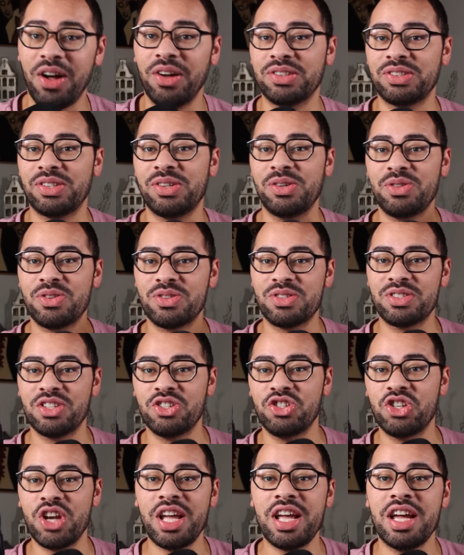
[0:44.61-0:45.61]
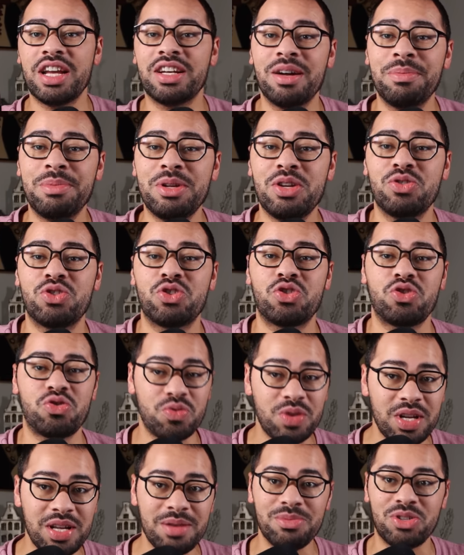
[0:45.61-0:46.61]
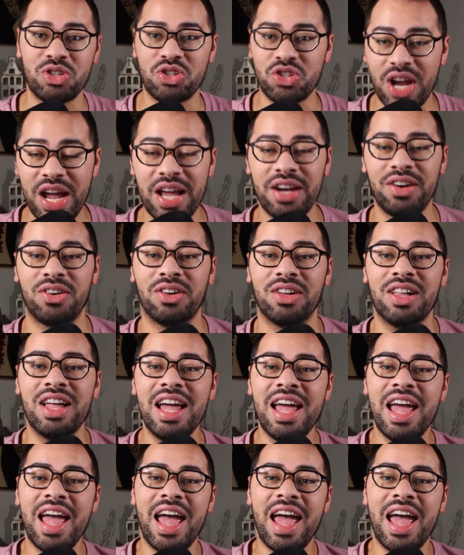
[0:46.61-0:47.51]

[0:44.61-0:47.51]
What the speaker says: Also, there's the JW Streams channel,